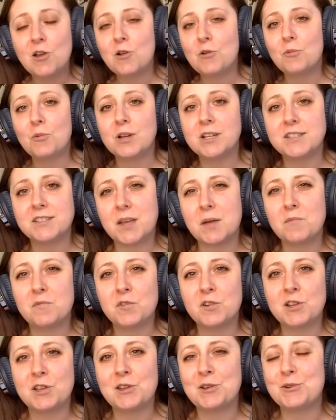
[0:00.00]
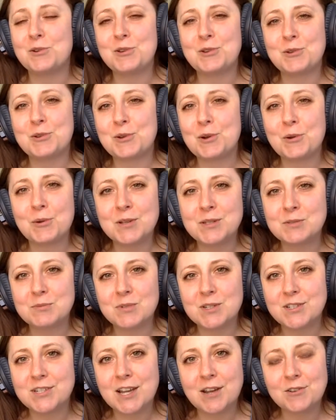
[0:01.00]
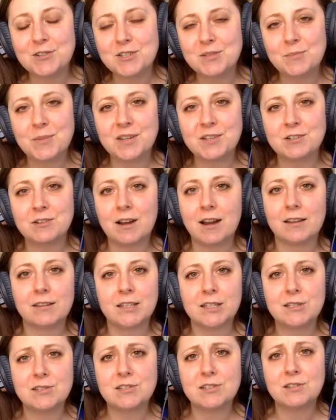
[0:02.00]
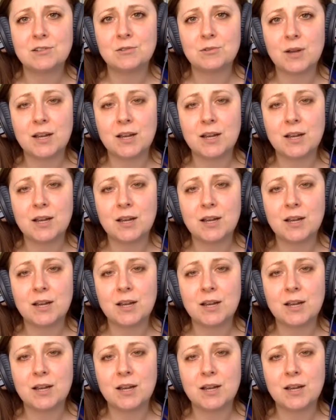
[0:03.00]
what's up for you. And you can always reach out to me directly too.